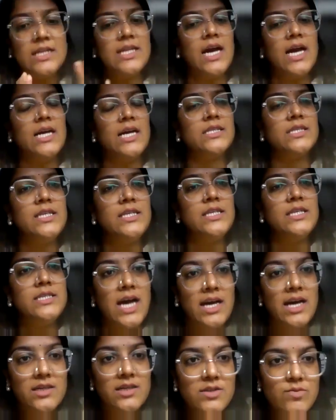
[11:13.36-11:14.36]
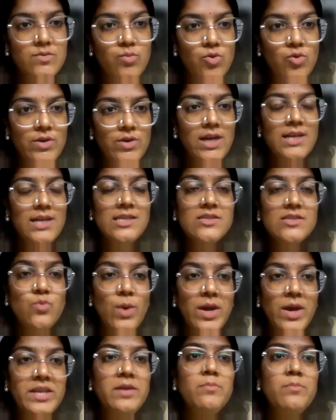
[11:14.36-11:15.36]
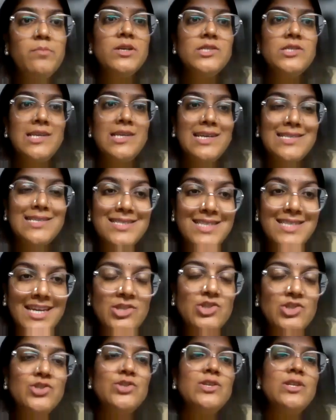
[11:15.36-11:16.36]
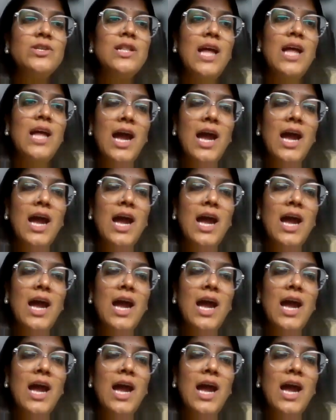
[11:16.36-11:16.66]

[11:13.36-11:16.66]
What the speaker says: that the diaspora is very much essential